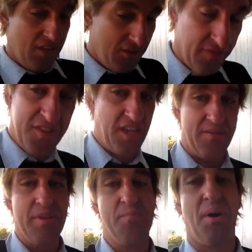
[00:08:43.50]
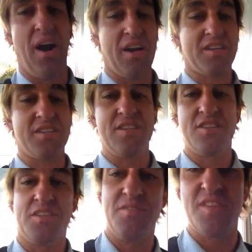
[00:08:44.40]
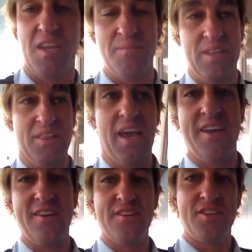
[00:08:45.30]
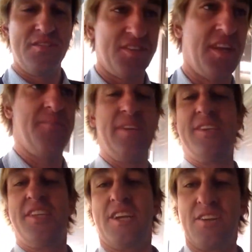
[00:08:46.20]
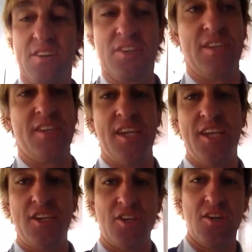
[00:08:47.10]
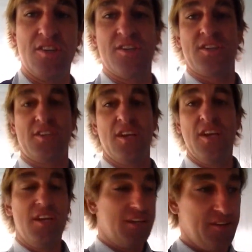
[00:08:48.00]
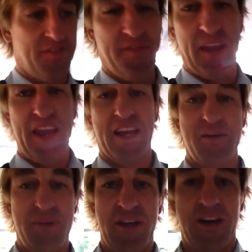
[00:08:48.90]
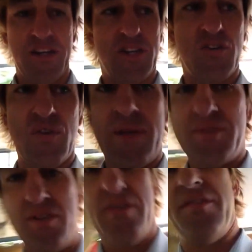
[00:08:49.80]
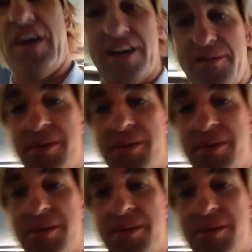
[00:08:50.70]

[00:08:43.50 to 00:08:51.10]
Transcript: You've sent me boxes, you've sent me letters, you've sent me stickers and t shirts, you've taken me on trips, you invited